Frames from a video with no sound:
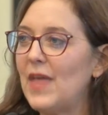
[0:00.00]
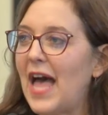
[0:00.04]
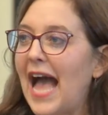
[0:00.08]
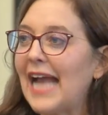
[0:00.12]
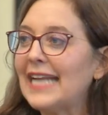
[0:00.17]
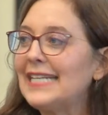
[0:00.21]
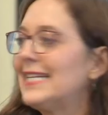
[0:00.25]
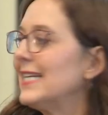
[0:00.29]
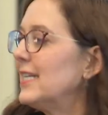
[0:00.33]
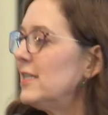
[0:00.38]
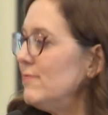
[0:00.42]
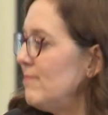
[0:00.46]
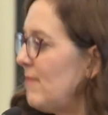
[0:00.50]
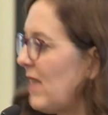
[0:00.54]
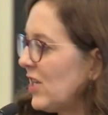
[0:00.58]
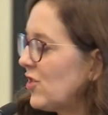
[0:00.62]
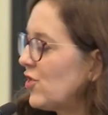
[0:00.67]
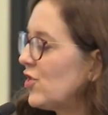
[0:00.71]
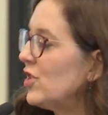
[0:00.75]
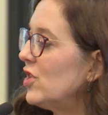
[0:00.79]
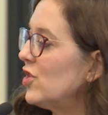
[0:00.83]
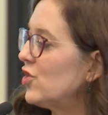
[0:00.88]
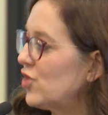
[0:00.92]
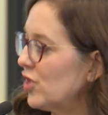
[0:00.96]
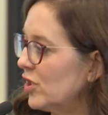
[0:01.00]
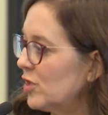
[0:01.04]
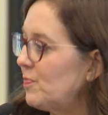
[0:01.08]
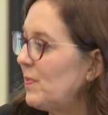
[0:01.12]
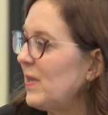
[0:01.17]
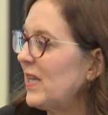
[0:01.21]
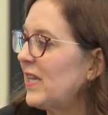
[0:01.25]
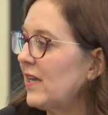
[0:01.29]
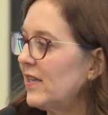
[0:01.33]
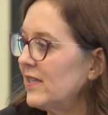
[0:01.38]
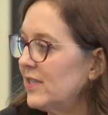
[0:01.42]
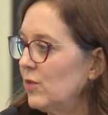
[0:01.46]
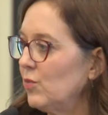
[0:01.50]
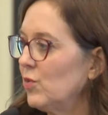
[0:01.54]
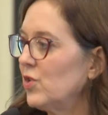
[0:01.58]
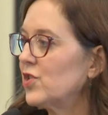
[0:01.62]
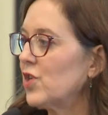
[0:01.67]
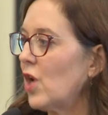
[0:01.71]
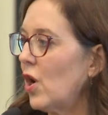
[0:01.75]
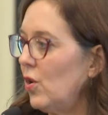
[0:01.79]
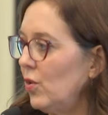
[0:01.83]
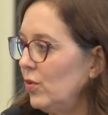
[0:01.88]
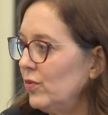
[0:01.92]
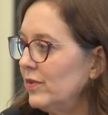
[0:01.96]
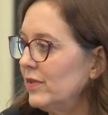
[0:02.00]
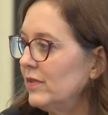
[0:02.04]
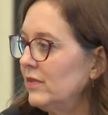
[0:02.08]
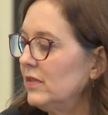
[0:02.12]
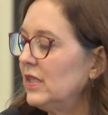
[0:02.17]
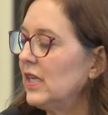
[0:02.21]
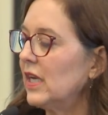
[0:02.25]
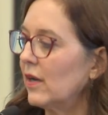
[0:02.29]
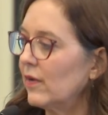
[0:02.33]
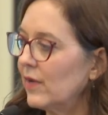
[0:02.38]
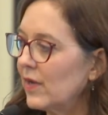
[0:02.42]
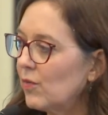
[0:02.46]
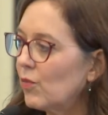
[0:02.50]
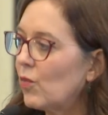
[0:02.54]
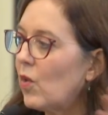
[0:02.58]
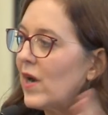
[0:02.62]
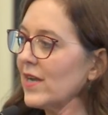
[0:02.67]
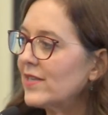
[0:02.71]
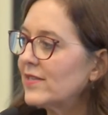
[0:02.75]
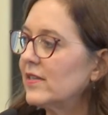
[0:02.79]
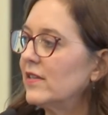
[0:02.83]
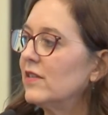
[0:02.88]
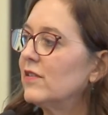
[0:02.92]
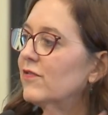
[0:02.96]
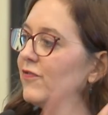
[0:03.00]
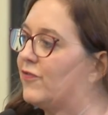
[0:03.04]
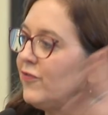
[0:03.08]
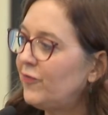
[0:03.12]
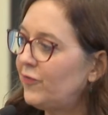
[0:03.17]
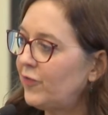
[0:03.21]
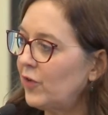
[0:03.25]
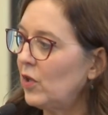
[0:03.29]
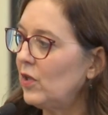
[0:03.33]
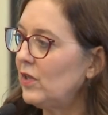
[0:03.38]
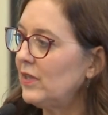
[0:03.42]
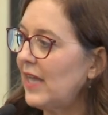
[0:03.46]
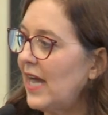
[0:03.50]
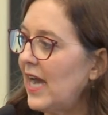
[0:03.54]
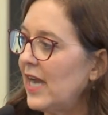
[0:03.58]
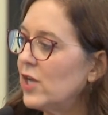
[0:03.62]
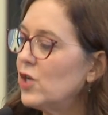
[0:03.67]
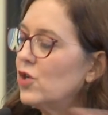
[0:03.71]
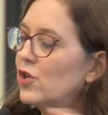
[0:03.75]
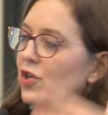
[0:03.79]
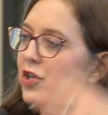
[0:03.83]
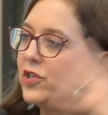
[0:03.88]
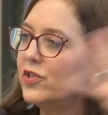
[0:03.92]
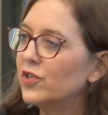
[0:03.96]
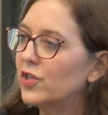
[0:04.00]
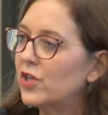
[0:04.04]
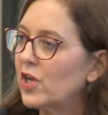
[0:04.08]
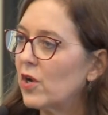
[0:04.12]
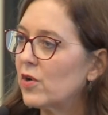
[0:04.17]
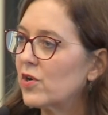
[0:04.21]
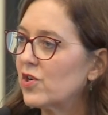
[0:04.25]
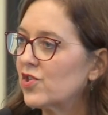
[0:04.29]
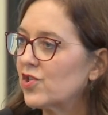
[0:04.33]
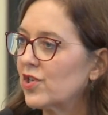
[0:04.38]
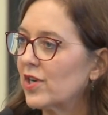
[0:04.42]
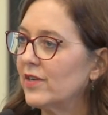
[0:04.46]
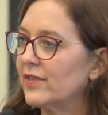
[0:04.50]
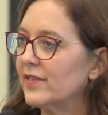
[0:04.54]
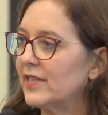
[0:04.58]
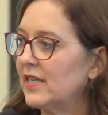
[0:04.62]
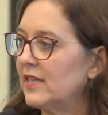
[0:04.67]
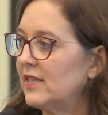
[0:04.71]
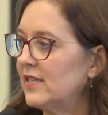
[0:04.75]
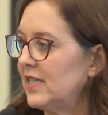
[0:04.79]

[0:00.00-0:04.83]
I didn't mention it just because it was it wasn't full lot. You couldn't go to Charles A.